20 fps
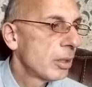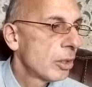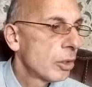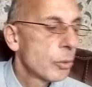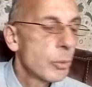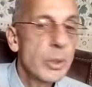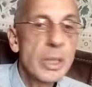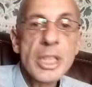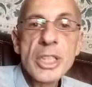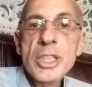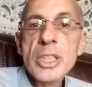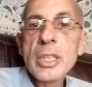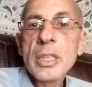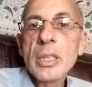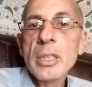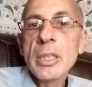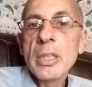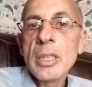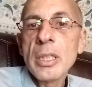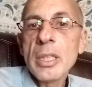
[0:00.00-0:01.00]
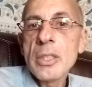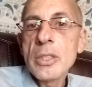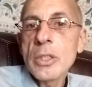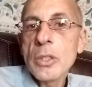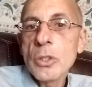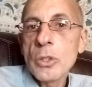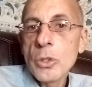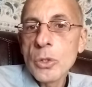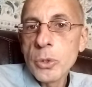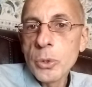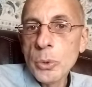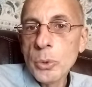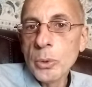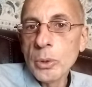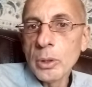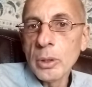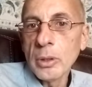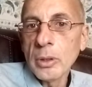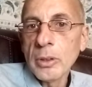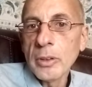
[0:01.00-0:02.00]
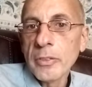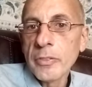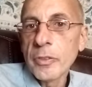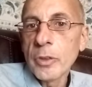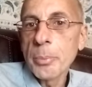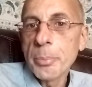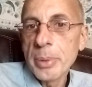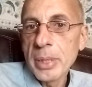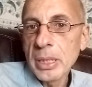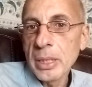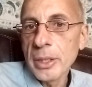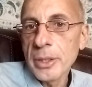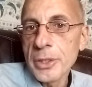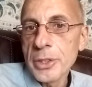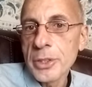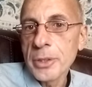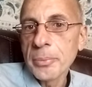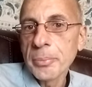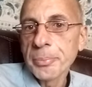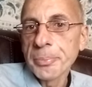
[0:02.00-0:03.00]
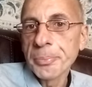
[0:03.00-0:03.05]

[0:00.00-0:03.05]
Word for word: Religion is a tool for pillage